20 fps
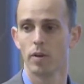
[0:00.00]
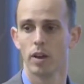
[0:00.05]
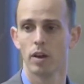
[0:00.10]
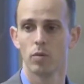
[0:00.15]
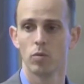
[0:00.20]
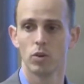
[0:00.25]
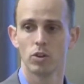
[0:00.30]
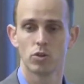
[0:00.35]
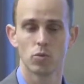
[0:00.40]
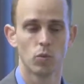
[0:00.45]
in
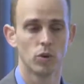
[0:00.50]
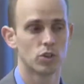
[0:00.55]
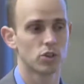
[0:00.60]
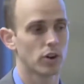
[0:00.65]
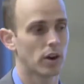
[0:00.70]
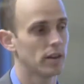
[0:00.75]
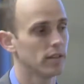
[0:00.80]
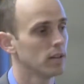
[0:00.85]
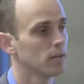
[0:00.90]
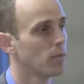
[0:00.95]
and we, we
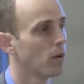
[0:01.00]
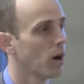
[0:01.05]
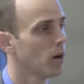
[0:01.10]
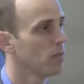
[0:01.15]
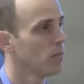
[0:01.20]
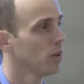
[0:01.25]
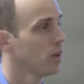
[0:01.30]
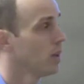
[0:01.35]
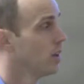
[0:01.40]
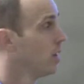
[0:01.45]
train them
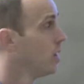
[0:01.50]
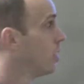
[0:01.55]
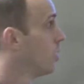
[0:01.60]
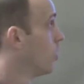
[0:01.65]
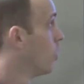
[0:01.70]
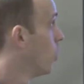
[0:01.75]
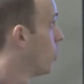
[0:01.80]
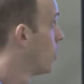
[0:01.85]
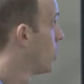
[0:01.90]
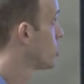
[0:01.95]
up.
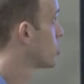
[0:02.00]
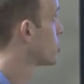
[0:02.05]
When they're